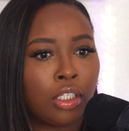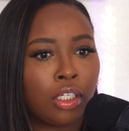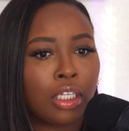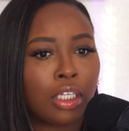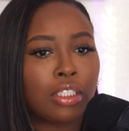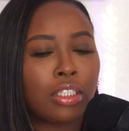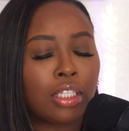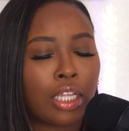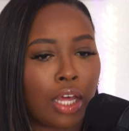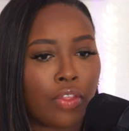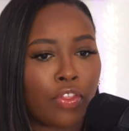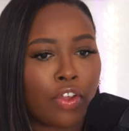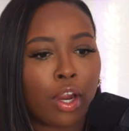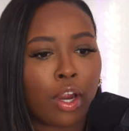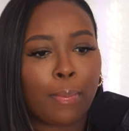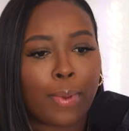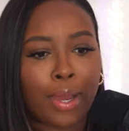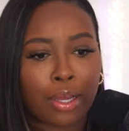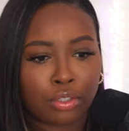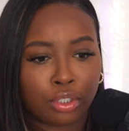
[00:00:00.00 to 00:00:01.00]
Because now they're
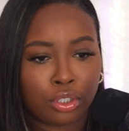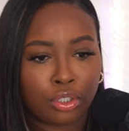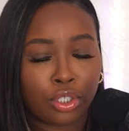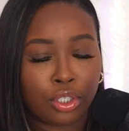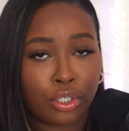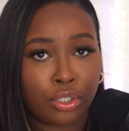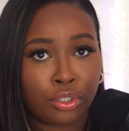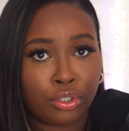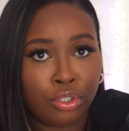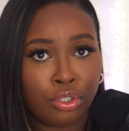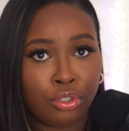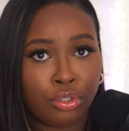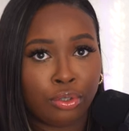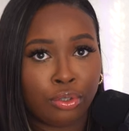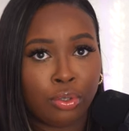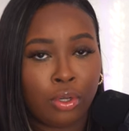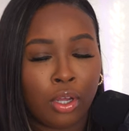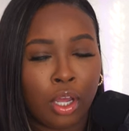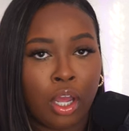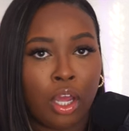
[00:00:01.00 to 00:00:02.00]
about to turn
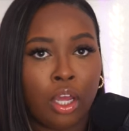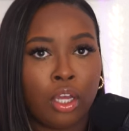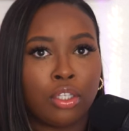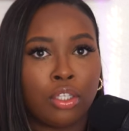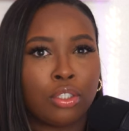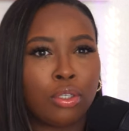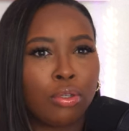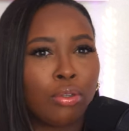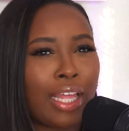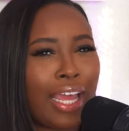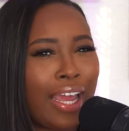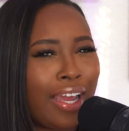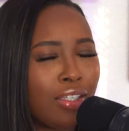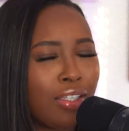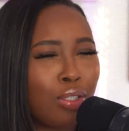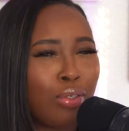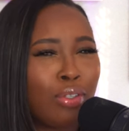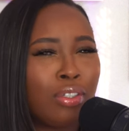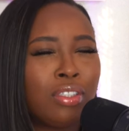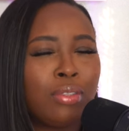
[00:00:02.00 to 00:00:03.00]
two. So
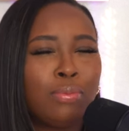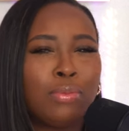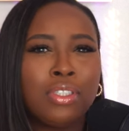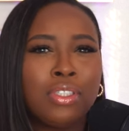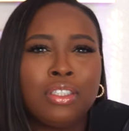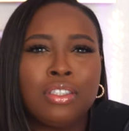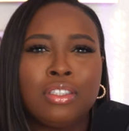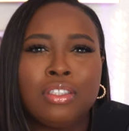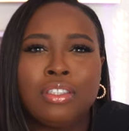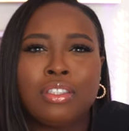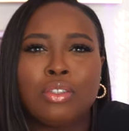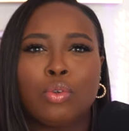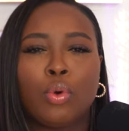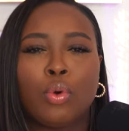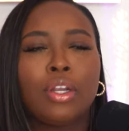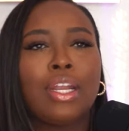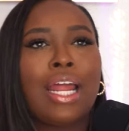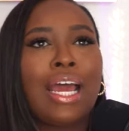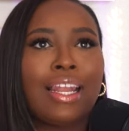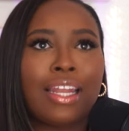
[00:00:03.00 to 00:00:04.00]
last Christmas,
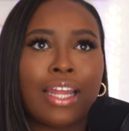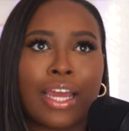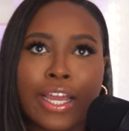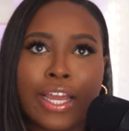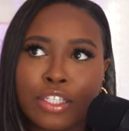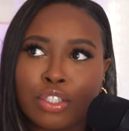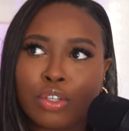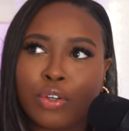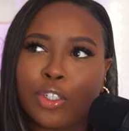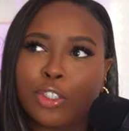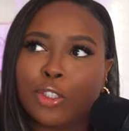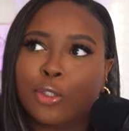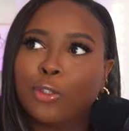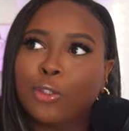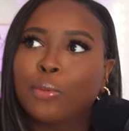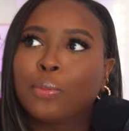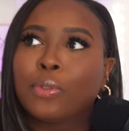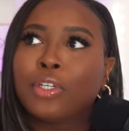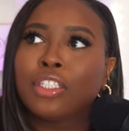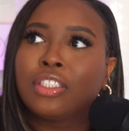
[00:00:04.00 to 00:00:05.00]
well, not last
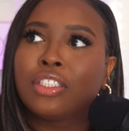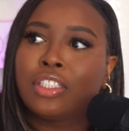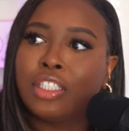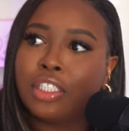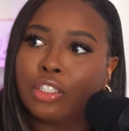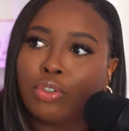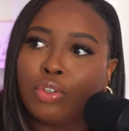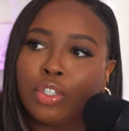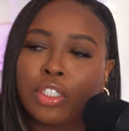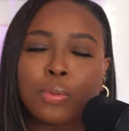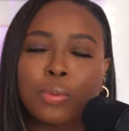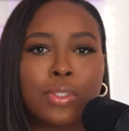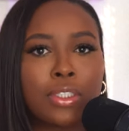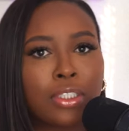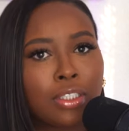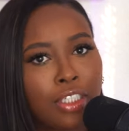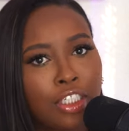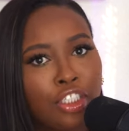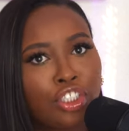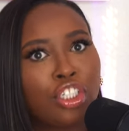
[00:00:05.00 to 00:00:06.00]
Christmas, because this Christmas
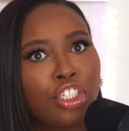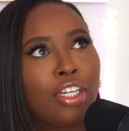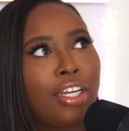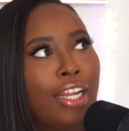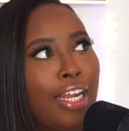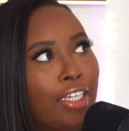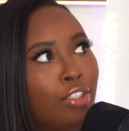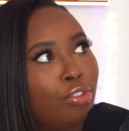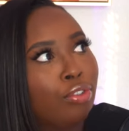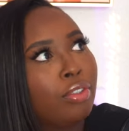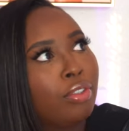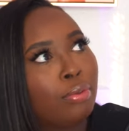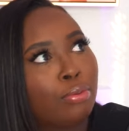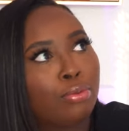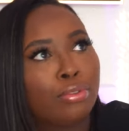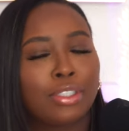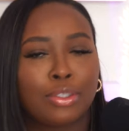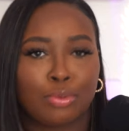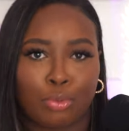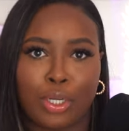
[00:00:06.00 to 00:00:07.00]
is this year. Last Christmas
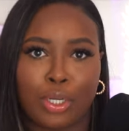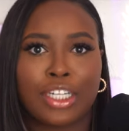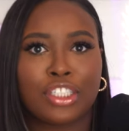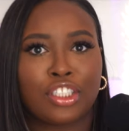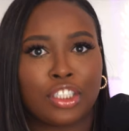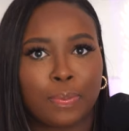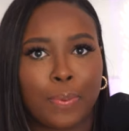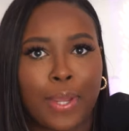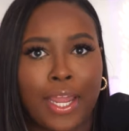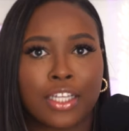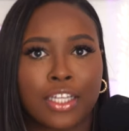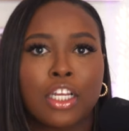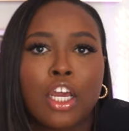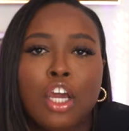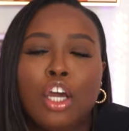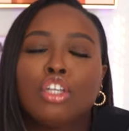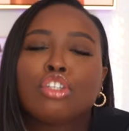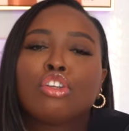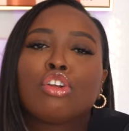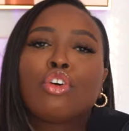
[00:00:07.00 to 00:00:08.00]
was the one that just passed.
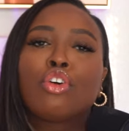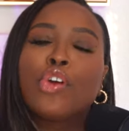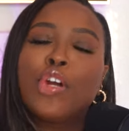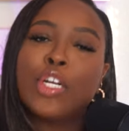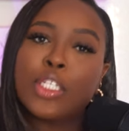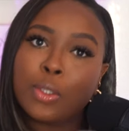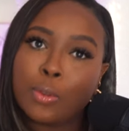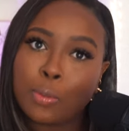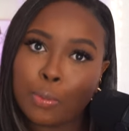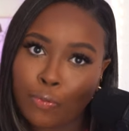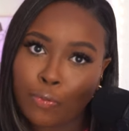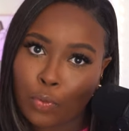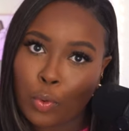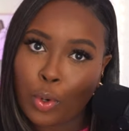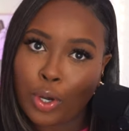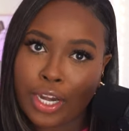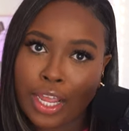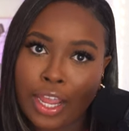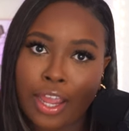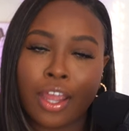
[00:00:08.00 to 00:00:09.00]
So the Christmas
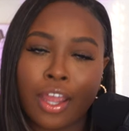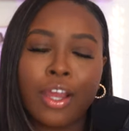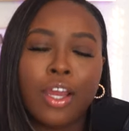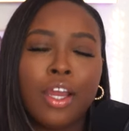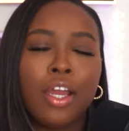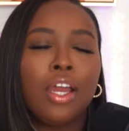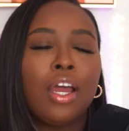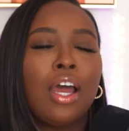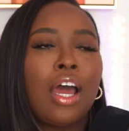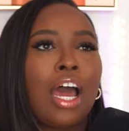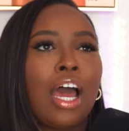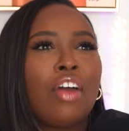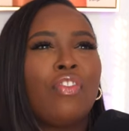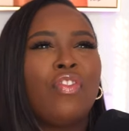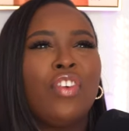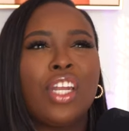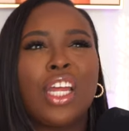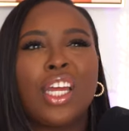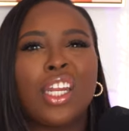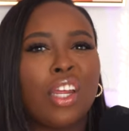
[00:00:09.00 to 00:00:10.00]
before that, I
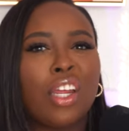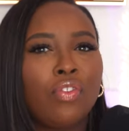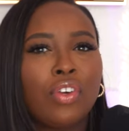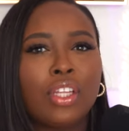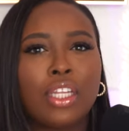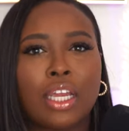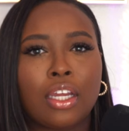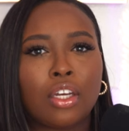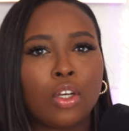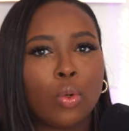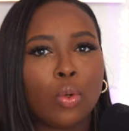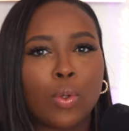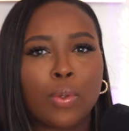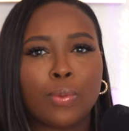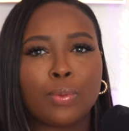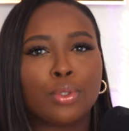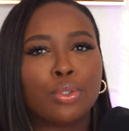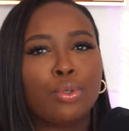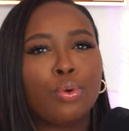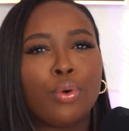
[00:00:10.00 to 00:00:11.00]
feel like they really ain't know what
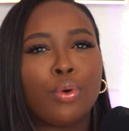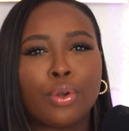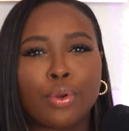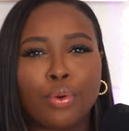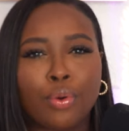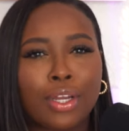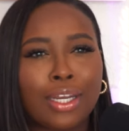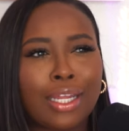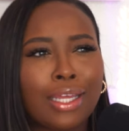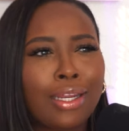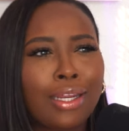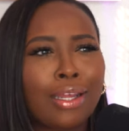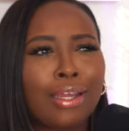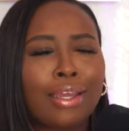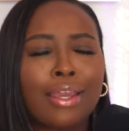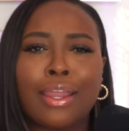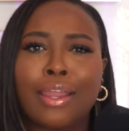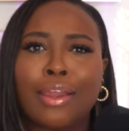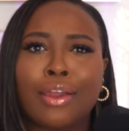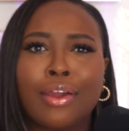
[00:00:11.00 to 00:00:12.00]
was going on. They didn't
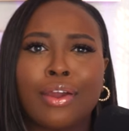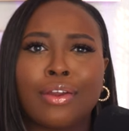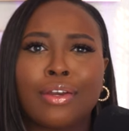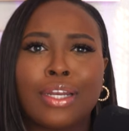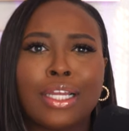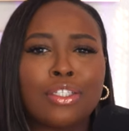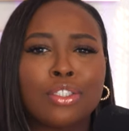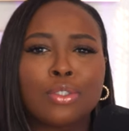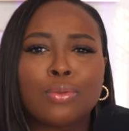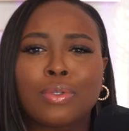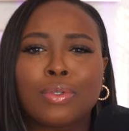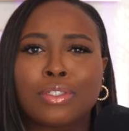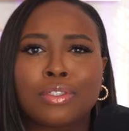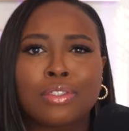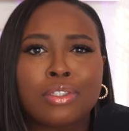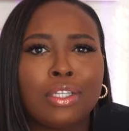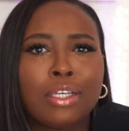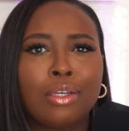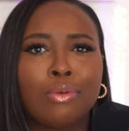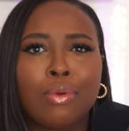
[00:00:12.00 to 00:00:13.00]
care. They just want to
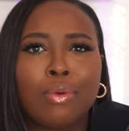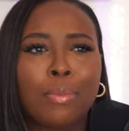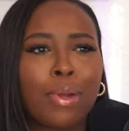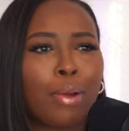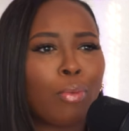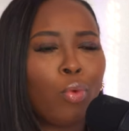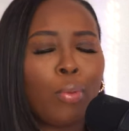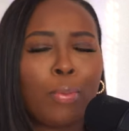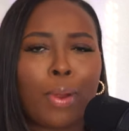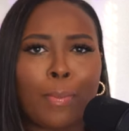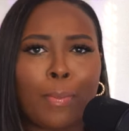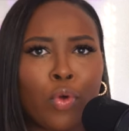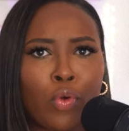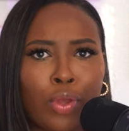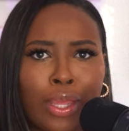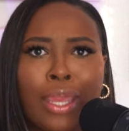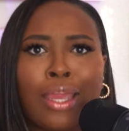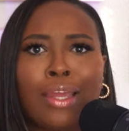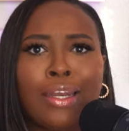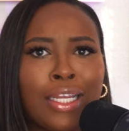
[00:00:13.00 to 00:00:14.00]
sleep. Where my
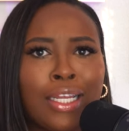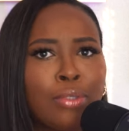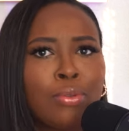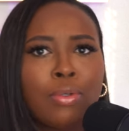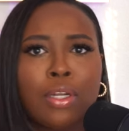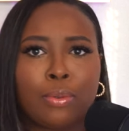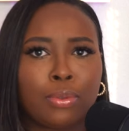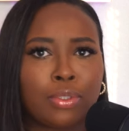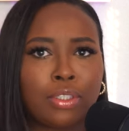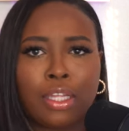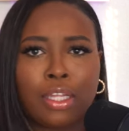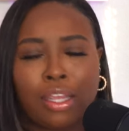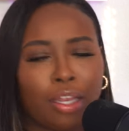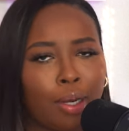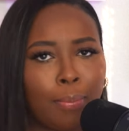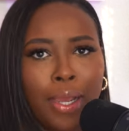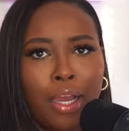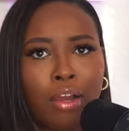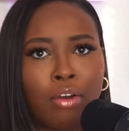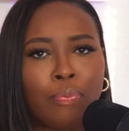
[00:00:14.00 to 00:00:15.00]
milk at? That's what they was thinking
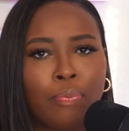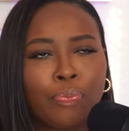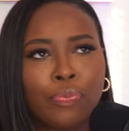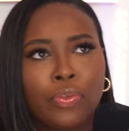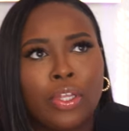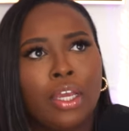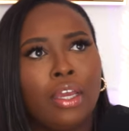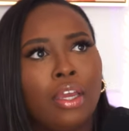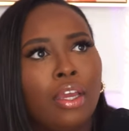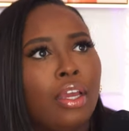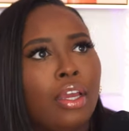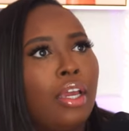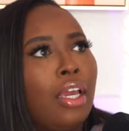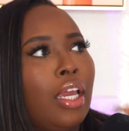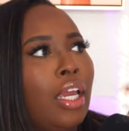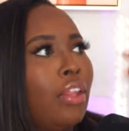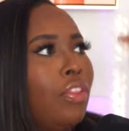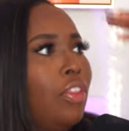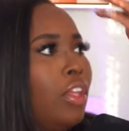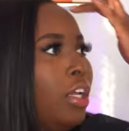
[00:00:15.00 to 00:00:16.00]
about.
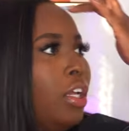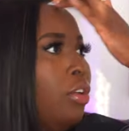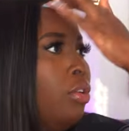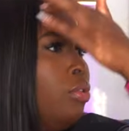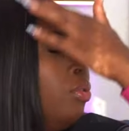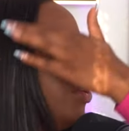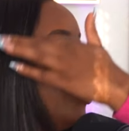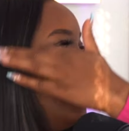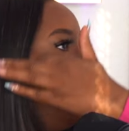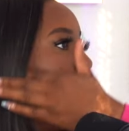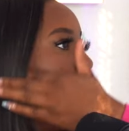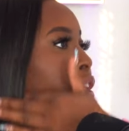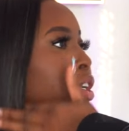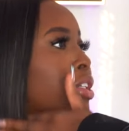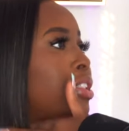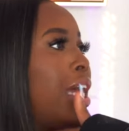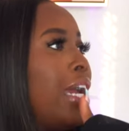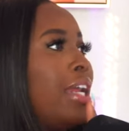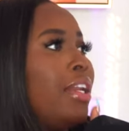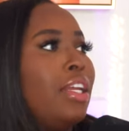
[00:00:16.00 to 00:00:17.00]
And then New
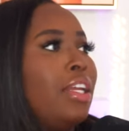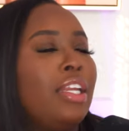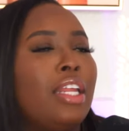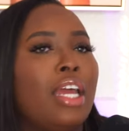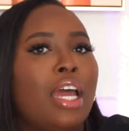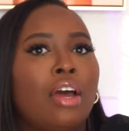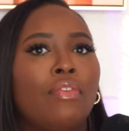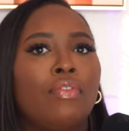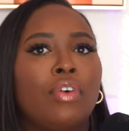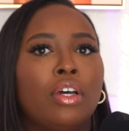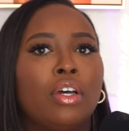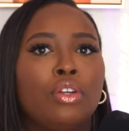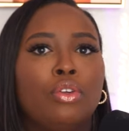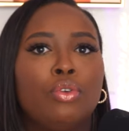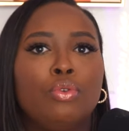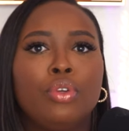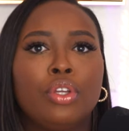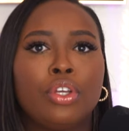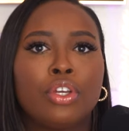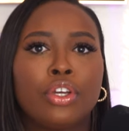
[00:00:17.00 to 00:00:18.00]
Year's, I did have a
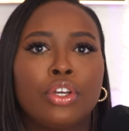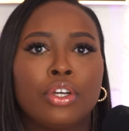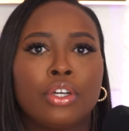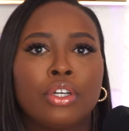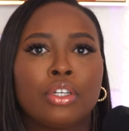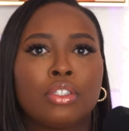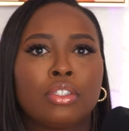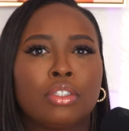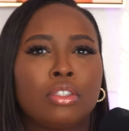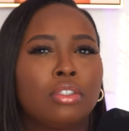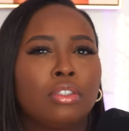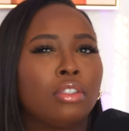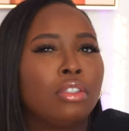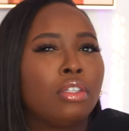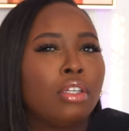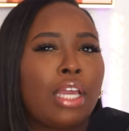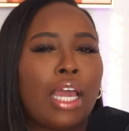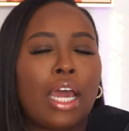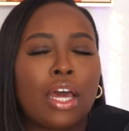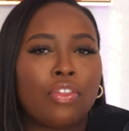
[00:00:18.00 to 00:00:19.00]
New Year's
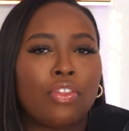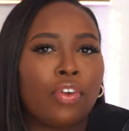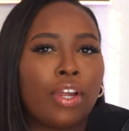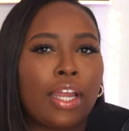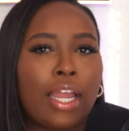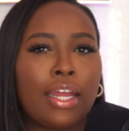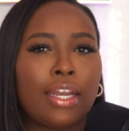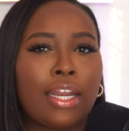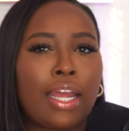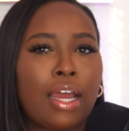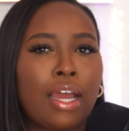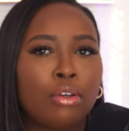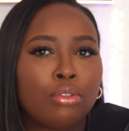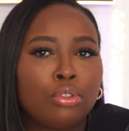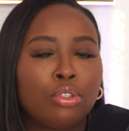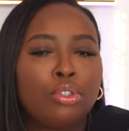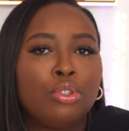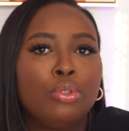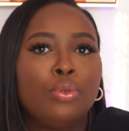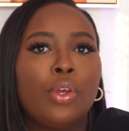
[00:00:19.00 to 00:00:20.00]
gathering at the
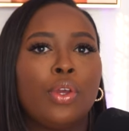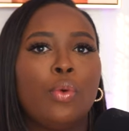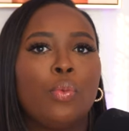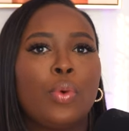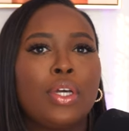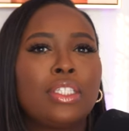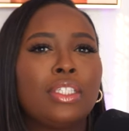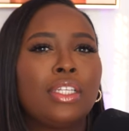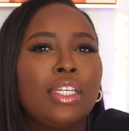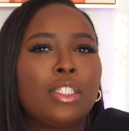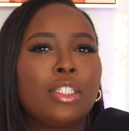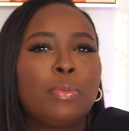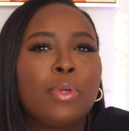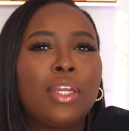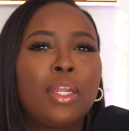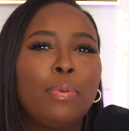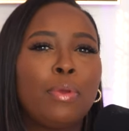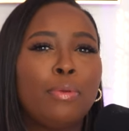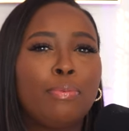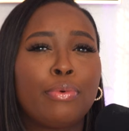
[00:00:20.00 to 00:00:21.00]
house too. It wasn't as
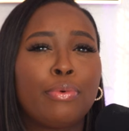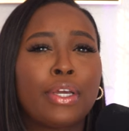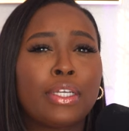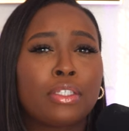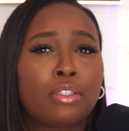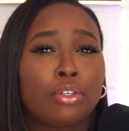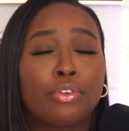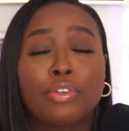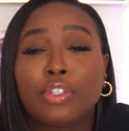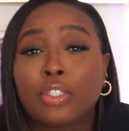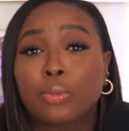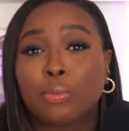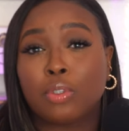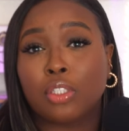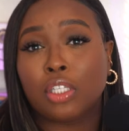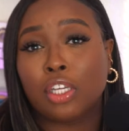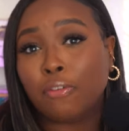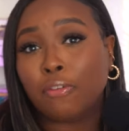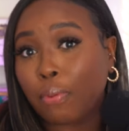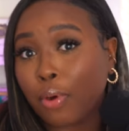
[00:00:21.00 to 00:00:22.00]
many people as the Christmas
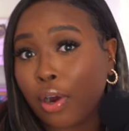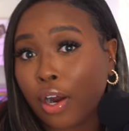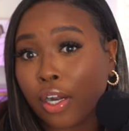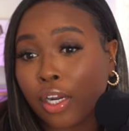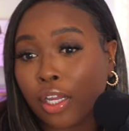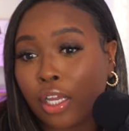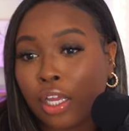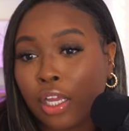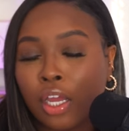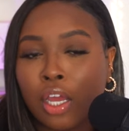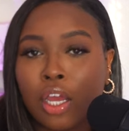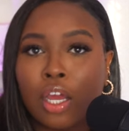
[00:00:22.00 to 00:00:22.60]
Eve party.